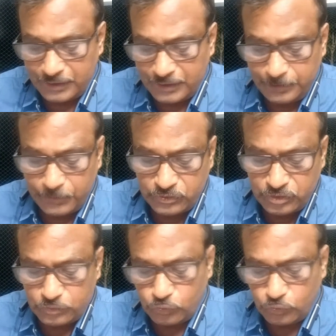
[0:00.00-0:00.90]
the
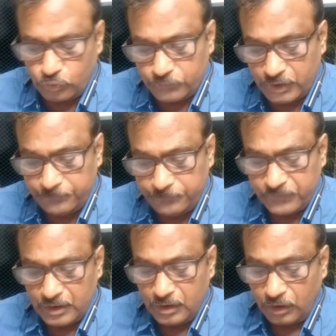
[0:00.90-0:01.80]
person to whom the
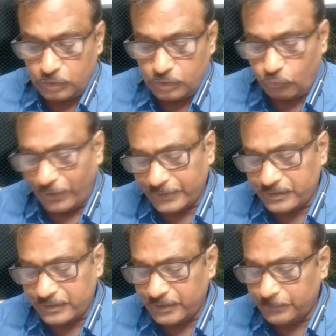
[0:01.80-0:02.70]
or to what
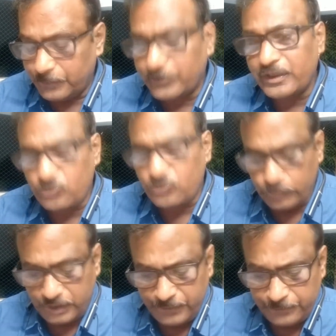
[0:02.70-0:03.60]
extent property is to be
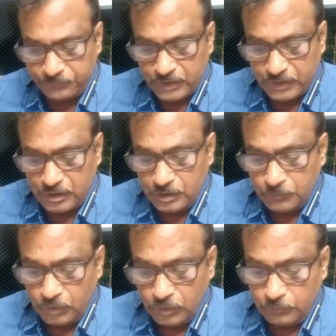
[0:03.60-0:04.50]
given.
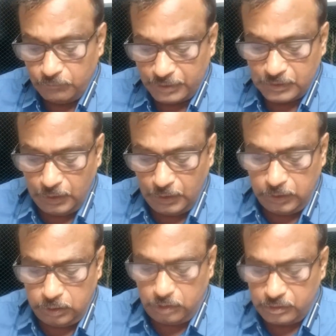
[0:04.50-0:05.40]
But
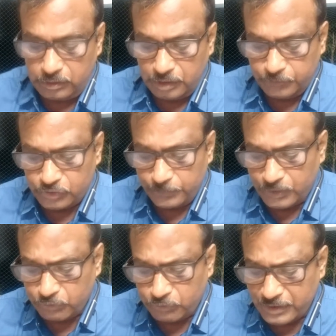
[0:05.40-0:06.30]
under
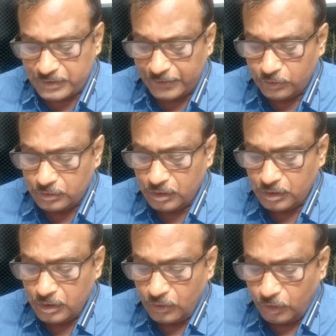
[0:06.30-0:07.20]
bequest cannot
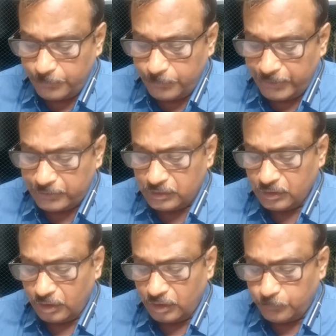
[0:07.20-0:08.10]
operate
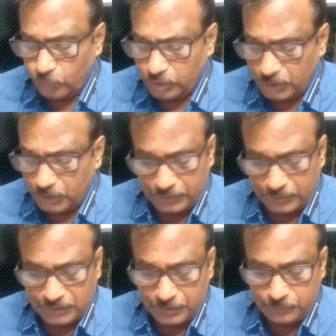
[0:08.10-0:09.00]
of more than
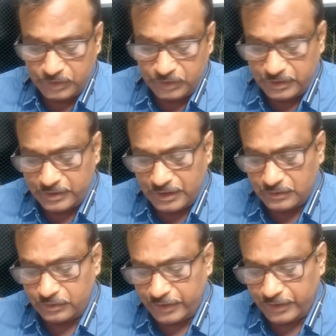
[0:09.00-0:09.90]
one-third of the
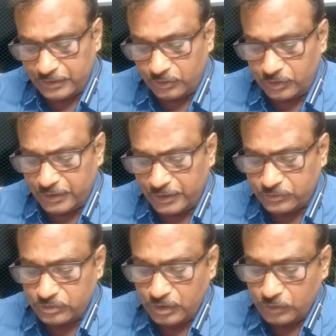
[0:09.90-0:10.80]
testator unless
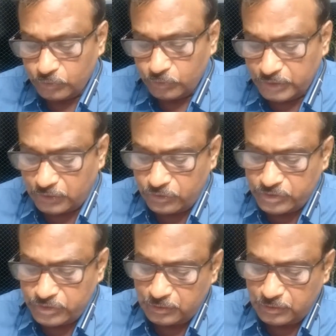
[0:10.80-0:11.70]
with the
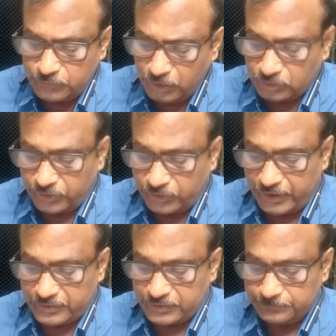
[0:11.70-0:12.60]
consent of the other heirs.